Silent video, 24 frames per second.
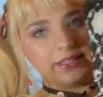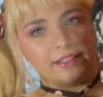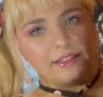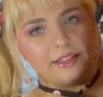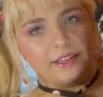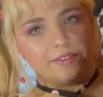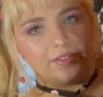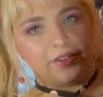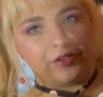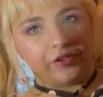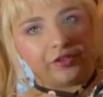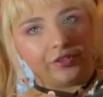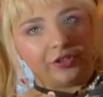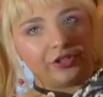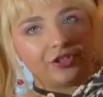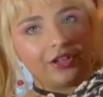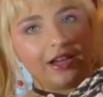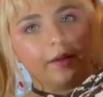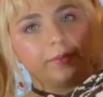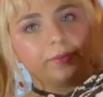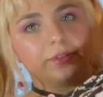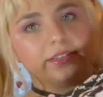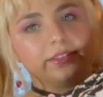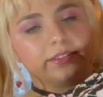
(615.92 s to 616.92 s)
I found on the
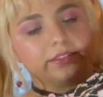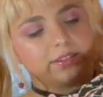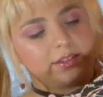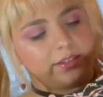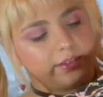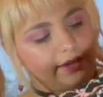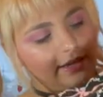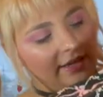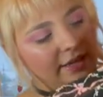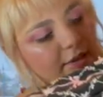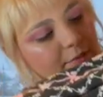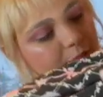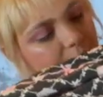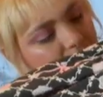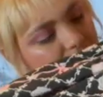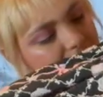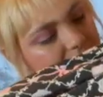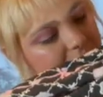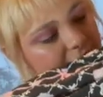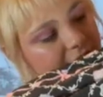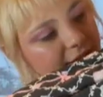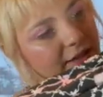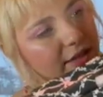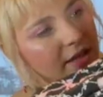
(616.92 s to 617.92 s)
Japanese secondhand
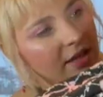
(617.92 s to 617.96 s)
market.